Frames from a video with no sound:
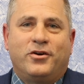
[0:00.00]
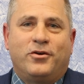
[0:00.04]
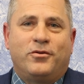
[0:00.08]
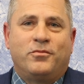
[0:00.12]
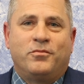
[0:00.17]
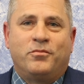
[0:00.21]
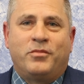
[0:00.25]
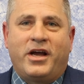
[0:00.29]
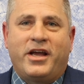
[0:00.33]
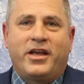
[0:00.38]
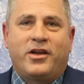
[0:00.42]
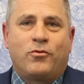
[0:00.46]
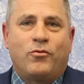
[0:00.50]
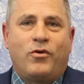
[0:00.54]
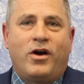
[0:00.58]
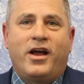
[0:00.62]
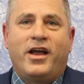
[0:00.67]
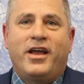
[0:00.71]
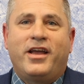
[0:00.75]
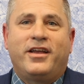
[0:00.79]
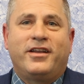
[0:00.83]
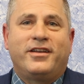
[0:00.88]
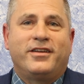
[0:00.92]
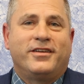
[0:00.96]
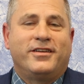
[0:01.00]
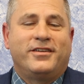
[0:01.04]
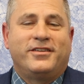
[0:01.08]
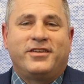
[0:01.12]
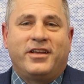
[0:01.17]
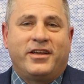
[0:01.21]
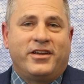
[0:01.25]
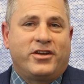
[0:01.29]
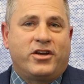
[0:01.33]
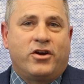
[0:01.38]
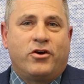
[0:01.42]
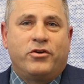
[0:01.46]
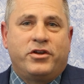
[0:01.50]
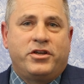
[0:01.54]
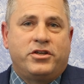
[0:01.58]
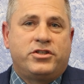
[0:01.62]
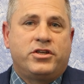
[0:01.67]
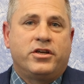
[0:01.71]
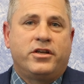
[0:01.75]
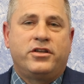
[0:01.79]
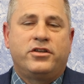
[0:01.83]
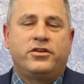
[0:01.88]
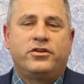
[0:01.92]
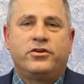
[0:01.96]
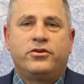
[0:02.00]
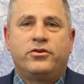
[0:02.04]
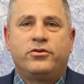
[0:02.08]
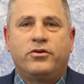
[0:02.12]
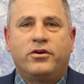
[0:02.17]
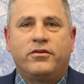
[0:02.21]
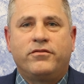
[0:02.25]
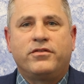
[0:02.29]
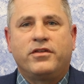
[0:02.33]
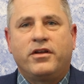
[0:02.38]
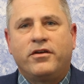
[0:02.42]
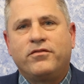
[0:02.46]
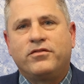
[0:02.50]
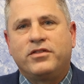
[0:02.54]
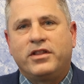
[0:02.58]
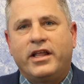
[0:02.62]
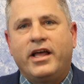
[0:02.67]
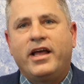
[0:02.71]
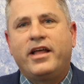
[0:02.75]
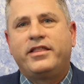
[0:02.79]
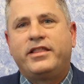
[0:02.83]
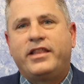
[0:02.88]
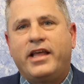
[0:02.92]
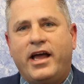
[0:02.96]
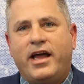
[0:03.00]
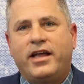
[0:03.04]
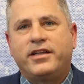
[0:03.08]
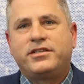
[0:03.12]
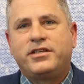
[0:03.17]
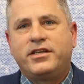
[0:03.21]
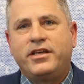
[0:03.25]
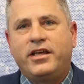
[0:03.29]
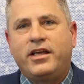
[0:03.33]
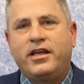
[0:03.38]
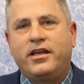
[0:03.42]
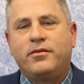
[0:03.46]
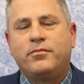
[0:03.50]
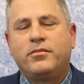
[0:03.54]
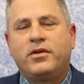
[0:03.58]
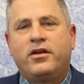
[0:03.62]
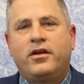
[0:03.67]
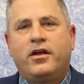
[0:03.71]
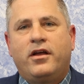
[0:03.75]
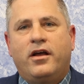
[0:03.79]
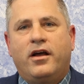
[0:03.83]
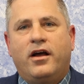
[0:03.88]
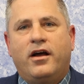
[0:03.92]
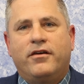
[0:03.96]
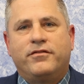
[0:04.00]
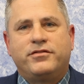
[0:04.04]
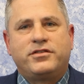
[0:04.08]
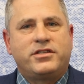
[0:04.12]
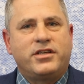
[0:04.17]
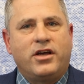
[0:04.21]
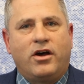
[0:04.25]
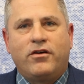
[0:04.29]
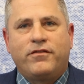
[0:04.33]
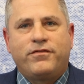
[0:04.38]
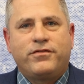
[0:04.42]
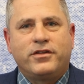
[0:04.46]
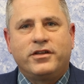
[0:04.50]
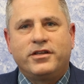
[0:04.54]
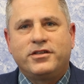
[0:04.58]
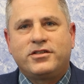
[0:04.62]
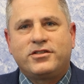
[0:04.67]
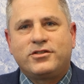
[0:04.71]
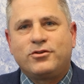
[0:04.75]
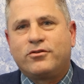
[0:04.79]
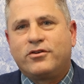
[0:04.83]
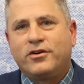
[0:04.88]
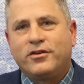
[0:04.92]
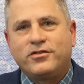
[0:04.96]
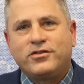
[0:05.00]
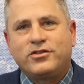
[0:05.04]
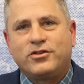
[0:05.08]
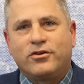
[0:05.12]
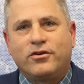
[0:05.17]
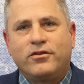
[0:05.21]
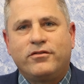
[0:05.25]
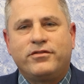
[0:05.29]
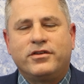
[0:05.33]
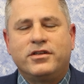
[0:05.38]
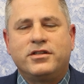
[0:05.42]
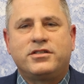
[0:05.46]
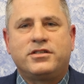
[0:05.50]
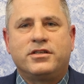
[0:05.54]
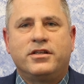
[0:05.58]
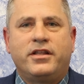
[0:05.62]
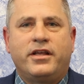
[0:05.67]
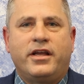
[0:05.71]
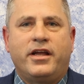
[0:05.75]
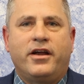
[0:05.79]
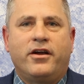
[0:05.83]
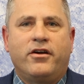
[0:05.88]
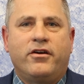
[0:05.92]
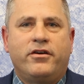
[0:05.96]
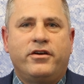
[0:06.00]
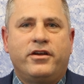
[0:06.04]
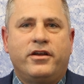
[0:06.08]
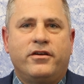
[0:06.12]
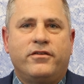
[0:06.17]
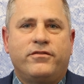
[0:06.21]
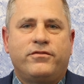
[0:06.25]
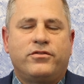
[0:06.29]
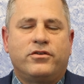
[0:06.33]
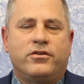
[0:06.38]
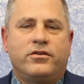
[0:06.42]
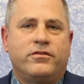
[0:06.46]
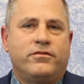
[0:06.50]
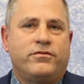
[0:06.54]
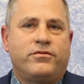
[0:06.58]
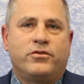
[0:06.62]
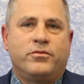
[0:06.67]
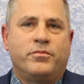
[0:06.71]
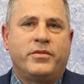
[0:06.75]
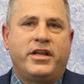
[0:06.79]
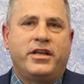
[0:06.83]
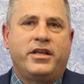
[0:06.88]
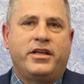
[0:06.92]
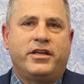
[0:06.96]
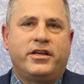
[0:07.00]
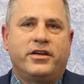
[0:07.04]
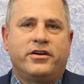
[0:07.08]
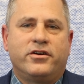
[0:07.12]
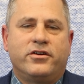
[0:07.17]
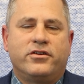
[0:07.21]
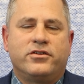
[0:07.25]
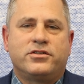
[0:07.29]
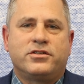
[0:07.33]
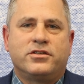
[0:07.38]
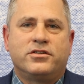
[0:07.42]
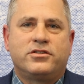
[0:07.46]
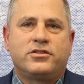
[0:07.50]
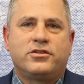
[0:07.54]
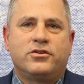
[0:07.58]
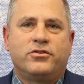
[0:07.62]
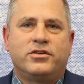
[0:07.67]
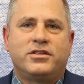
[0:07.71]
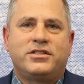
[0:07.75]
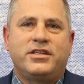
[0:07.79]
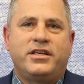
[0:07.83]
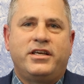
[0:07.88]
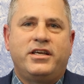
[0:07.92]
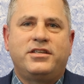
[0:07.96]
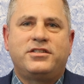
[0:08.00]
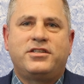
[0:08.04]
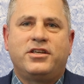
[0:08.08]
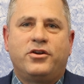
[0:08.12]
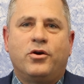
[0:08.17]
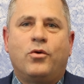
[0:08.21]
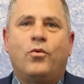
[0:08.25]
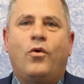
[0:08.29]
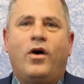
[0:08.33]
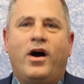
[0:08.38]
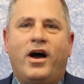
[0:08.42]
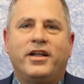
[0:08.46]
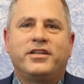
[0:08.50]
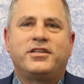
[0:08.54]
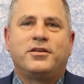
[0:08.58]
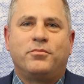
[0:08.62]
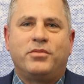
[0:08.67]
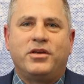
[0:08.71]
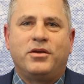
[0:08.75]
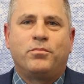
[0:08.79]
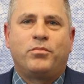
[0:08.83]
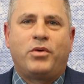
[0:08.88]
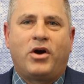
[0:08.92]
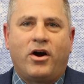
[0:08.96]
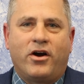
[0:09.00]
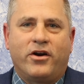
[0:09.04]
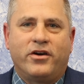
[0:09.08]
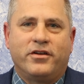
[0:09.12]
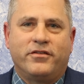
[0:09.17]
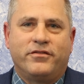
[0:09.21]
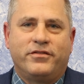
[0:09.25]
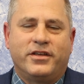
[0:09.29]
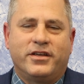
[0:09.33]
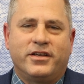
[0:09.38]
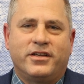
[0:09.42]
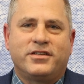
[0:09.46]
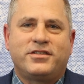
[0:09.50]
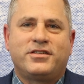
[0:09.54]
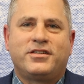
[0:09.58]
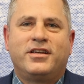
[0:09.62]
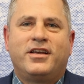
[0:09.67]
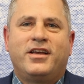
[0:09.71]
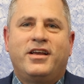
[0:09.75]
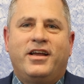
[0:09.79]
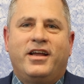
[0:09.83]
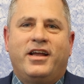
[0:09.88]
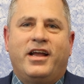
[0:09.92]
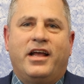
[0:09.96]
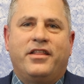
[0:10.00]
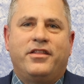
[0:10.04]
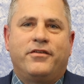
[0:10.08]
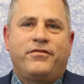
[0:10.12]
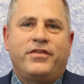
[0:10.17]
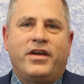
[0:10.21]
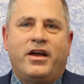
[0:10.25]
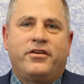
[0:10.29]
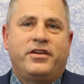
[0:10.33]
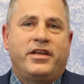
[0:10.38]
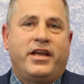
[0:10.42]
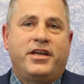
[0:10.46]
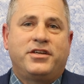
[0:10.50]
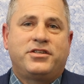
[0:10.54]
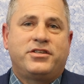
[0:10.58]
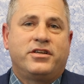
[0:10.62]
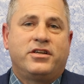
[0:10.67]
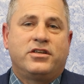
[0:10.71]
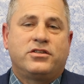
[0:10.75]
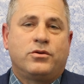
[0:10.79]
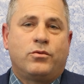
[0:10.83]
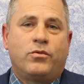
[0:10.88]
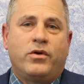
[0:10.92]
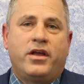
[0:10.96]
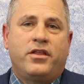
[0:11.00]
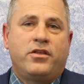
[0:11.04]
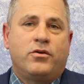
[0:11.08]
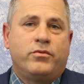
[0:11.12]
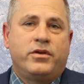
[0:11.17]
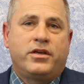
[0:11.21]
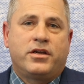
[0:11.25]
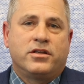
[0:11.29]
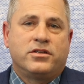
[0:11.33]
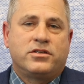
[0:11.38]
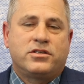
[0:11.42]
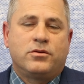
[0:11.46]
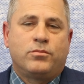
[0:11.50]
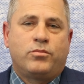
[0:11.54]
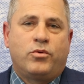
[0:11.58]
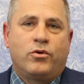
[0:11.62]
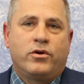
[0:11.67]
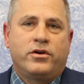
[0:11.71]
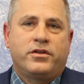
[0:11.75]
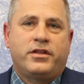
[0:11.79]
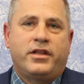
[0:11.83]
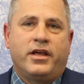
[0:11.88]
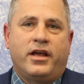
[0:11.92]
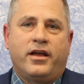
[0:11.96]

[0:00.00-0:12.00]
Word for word: know, Mike White and, and Kote Chundu have, have led that team of selfless sort of servants in the area for, for many years. And so it's easy to want to be part of this. And the foundation is a way that we can support